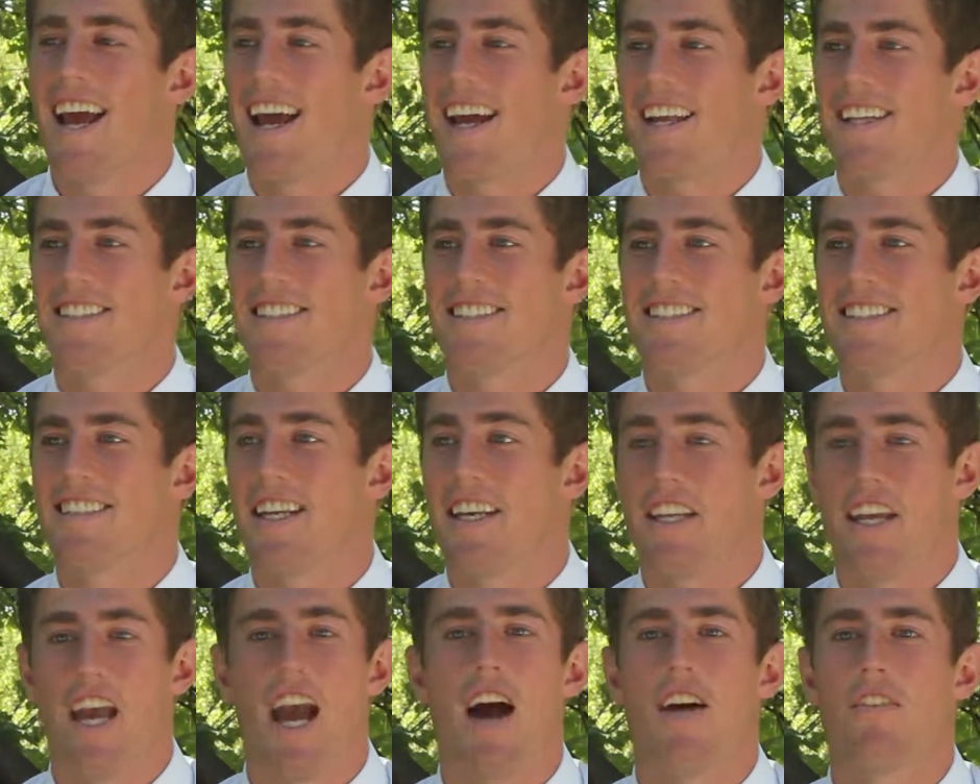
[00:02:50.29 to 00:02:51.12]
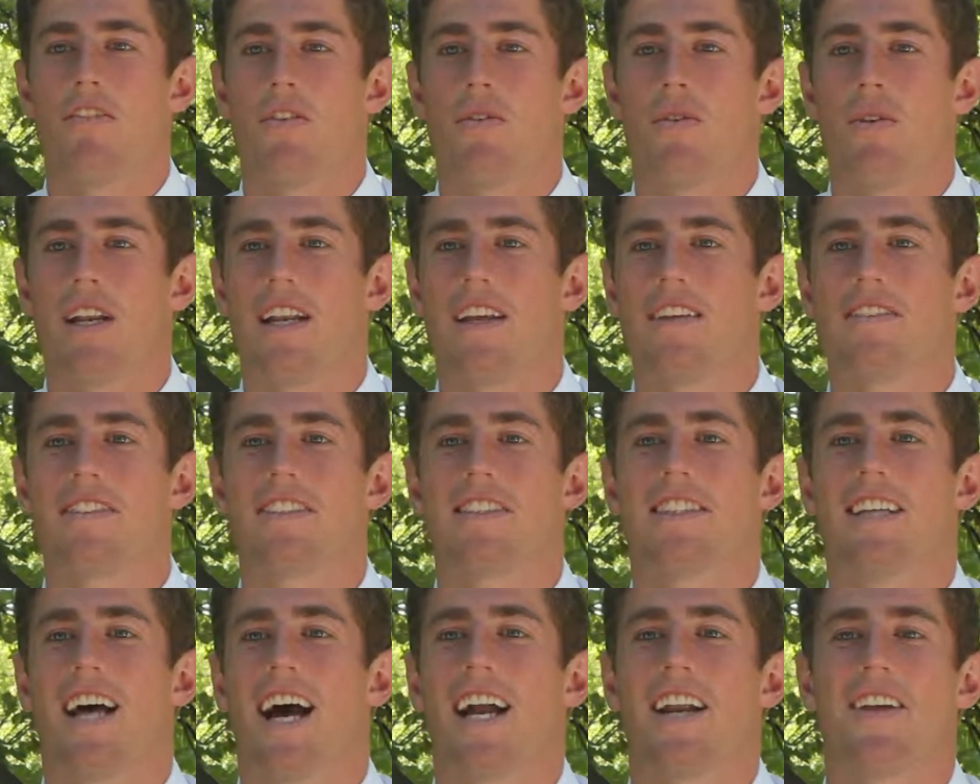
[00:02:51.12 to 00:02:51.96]
and she said, "Yeah, I'm the Relief
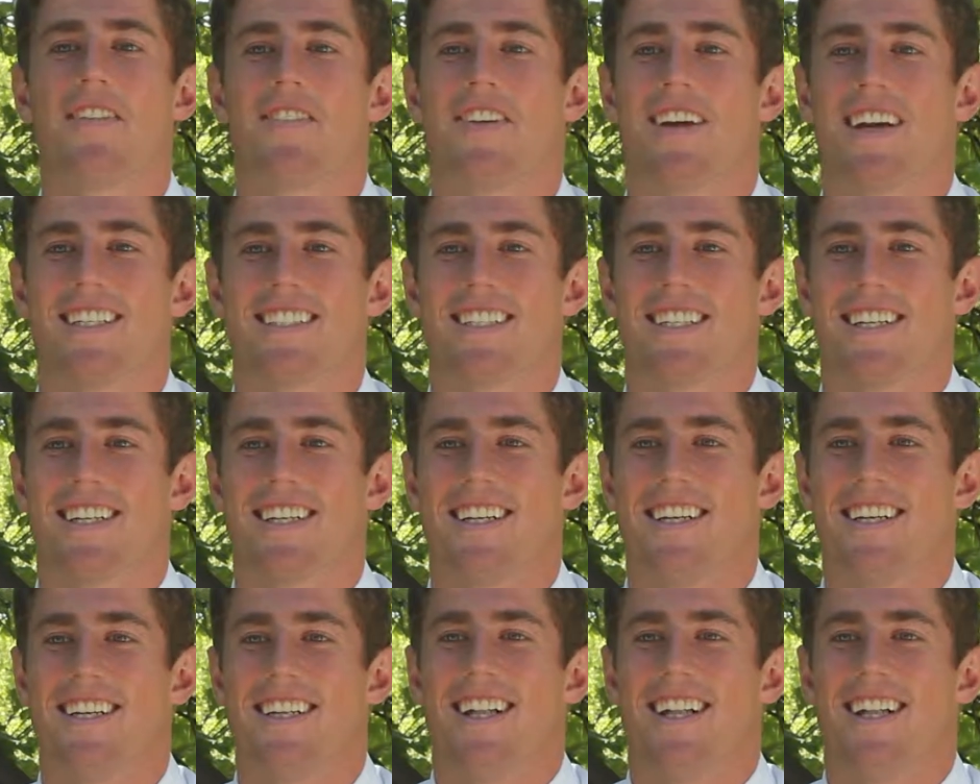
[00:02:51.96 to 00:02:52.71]
Society president."